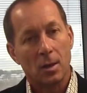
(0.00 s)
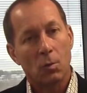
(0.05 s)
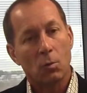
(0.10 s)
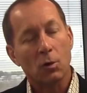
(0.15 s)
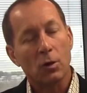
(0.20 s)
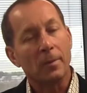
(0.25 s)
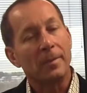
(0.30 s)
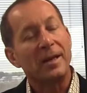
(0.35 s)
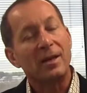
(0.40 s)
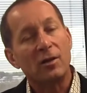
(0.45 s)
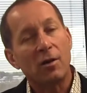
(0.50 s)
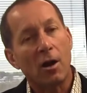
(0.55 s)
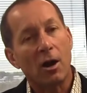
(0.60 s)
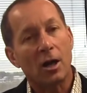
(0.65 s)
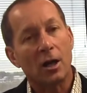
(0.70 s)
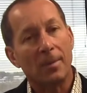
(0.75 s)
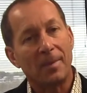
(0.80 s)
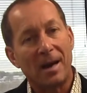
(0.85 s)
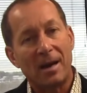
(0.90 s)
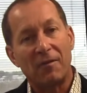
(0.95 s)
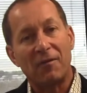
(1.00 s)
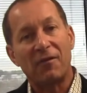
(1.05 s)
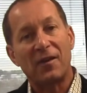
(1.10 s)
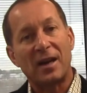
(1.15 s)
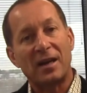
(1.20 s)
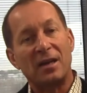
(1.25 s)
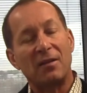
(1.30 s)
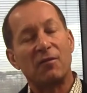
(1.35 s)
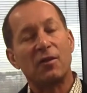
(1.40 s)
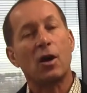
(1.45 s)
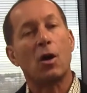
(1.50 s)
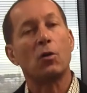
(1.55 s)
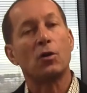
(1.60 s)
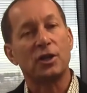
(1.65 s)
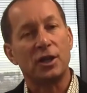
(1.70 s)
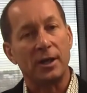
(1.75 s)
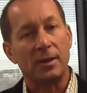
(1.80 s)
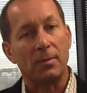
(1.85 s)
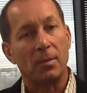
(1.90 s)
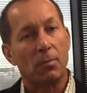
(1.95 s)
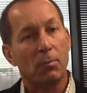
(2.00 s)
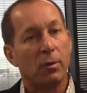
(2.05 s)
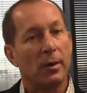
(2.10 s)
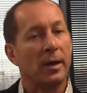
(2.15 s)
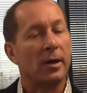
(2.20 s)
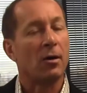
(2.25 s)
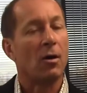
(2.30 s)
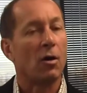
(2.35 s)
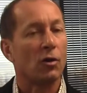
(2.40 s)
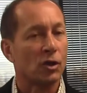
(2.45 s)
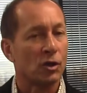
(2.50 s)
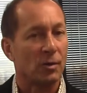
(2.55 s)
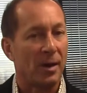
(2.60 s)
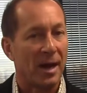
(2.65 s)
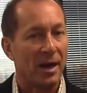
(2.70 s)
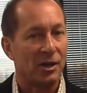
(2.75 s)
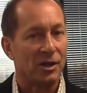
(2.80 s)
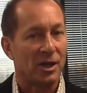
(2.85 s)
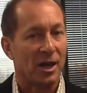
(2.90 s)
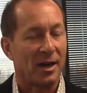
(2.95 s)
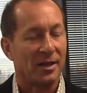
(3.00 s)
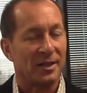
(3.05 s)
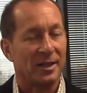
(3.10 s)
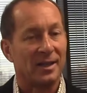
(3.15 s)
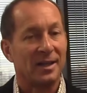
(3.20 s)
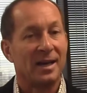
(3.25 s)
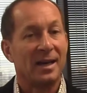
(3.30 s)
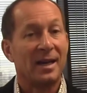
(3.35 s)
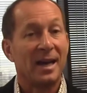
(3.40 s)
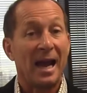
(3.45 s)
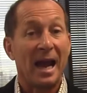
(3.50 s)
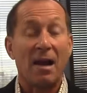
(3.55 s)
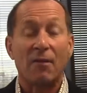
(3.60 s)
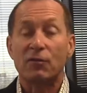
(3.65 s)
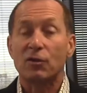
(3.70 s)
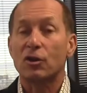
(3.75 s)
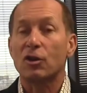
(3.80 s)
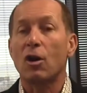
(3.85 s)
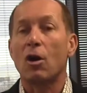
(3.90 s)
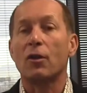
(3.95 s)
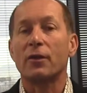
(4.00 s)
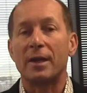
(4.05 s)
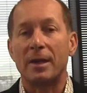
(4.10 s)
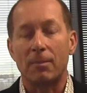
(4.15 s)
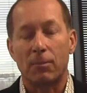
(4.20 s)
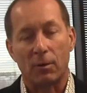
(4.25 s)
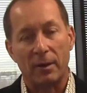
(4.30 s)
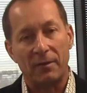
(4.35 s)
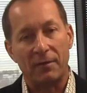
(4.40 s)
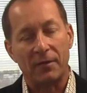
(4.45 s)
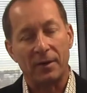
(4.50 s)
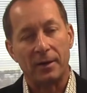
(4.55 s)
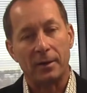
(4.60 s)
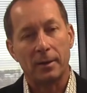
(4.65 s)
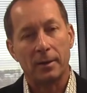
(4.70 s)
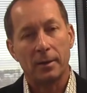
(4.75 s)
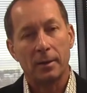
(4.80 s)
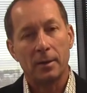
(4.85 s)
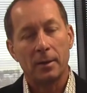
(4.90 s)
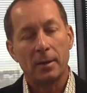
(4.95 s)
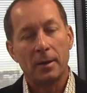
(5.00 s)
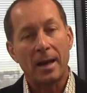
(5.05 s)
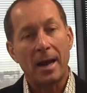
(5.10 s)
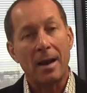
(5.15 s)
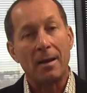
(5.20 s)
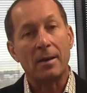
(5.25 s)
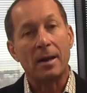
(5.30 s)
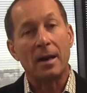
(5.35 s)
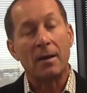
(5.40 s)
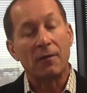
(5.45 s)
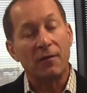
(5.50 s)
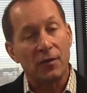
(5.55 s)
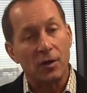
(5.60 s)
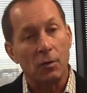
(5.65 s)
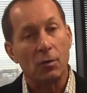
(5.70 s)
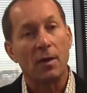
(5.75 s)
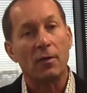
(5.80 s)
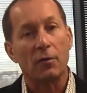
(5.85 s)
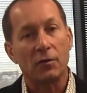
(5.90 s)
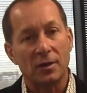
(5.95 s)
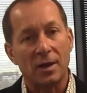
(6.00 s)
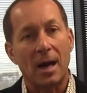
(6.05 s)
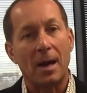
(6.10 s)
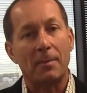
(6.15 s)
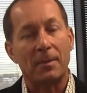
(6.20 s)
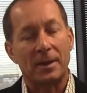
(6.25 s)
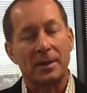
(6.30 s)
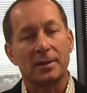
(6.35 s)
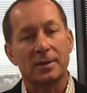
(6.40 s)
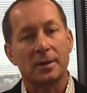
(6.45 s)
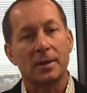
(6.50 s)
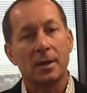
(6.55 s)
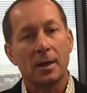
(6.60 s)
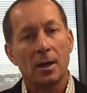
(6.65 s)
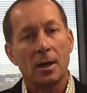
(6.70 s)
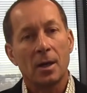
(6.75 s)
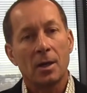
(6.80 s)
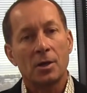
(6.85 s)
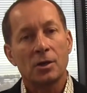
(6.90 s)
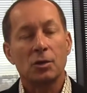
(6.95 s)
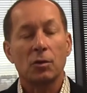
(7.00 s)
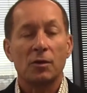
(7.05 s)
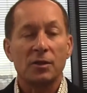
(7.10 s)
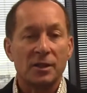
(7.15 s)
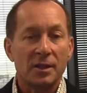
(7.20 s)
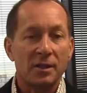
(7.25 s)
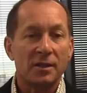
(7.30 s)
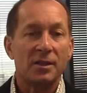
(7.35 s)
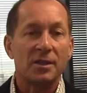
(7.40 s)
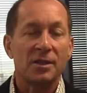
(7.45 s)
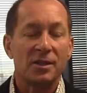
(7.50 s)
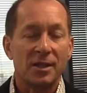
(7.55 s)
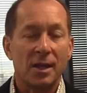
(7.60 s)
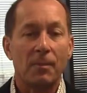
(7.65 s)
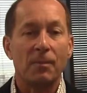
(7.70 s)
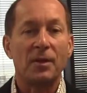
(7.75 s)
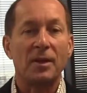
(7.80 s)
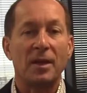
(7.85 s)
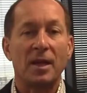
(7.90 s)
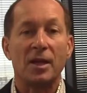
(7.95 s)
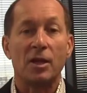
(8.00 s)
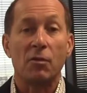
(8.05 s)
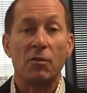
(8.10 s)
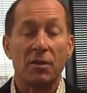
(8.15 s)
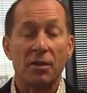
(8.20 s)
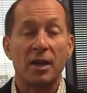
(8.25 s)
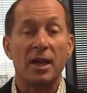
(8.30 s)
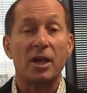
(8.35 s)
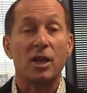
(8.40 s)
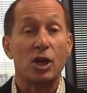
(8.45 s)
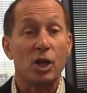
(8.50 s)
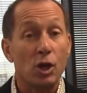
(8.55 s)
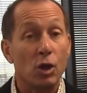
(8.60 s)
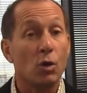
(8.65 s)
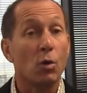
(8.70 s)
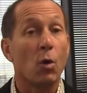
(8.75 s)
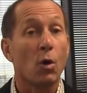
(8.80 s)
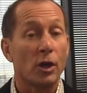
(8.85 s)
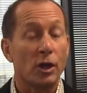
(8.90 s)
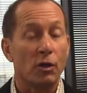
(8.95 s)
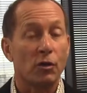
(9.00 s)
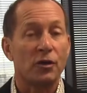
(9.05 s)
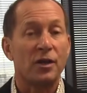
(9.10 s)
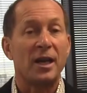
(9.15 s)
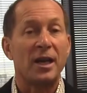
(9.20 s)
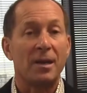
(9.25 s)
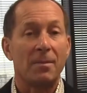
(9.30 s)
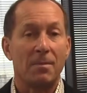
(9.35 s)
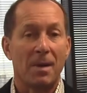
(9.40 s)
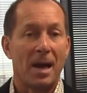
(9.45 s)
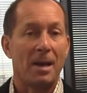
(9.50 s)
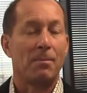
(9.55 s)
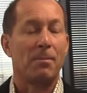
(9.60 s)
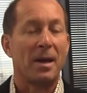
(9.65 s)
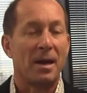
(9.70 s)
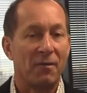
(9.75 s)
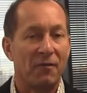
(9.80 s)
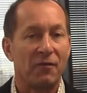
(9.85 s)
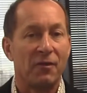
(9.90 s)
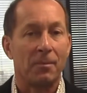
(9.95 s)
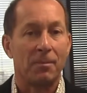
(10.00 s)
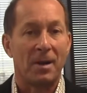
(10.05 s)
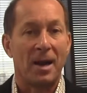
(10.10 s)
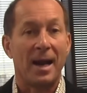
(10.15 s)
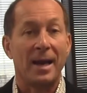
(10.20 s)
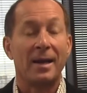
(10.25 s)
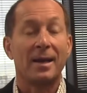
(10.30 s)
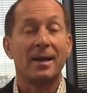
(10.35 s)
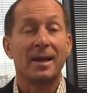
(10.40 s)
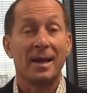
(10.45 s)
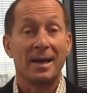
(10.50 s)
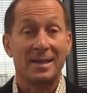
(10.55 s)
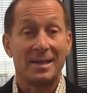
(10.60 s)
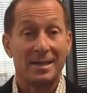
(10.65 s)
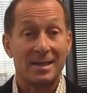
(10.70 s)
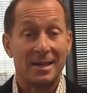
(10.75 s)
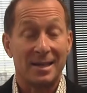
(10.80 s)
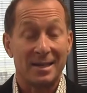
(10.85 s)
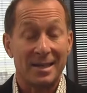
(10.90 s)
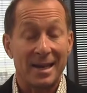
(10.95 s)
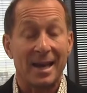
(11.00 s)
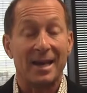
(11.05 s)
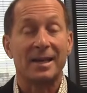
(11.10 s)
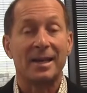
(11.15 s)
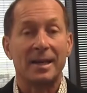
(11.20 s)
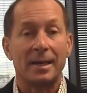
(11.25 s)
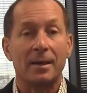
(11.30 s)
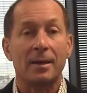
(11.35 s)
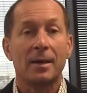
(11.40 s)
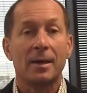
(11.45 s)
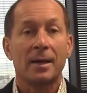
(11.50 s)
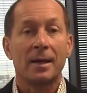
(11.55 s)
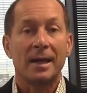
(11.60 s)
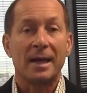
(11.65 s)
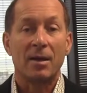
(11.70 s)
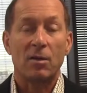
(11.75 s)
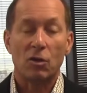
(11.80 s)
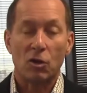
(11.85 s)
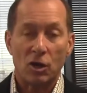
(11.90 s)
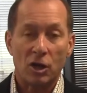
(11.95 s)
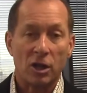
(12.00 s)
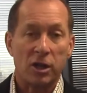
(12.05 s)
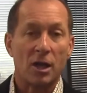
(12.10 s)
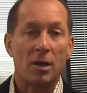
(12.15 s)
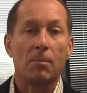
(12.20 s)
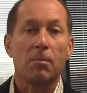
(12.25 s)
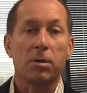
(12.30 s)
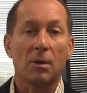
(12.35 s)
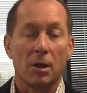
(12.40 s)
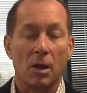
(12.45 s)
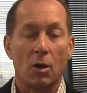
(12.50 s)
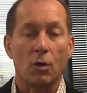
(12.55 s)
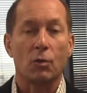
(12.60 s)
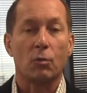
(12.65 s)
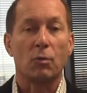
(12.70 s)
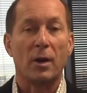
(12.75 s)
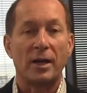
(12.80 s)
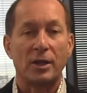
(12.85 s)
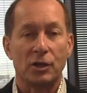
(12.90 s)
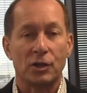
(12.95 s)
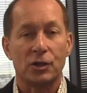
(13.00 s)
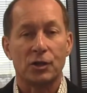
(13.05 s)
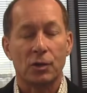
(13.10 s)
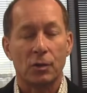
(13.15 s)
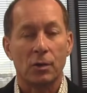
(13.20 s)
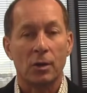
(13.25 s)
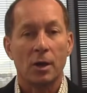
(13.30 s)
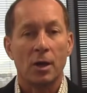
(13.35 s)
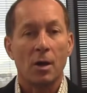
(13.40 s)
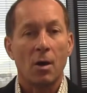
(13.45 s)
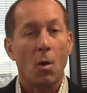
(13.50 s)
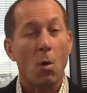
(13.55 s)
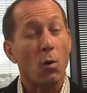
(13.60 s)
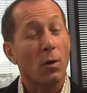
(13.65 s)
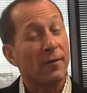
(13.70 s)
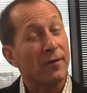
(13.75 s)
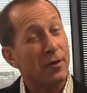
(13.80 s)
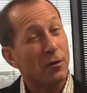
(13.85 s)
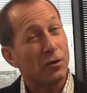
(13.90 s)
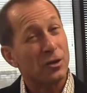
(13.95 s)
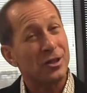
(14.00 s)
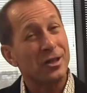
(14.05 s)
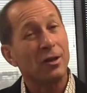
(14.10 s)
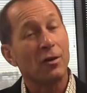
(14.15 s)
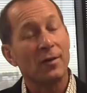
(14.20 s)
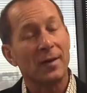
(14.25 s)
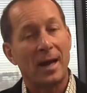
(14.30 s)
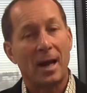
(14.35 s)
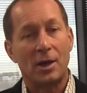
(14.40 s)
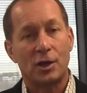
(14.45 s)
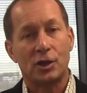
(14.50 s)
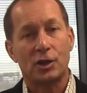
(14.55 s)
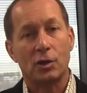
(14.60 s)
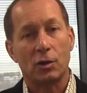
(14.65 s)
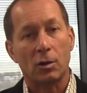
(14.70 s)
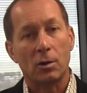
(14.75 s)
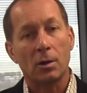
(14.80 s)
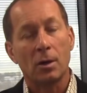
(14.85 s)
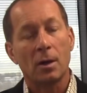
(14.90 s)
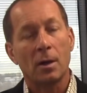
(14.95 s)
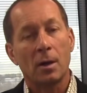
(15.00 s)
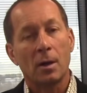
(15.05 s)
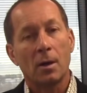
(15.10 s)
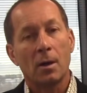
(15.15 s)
We're going to be talking about effective coaching, pre-call strategizing, after-call debriefing, and a few other topics. So if this is something that you think you or your team might benefit by attending, either click below to register, or if you're still not sure,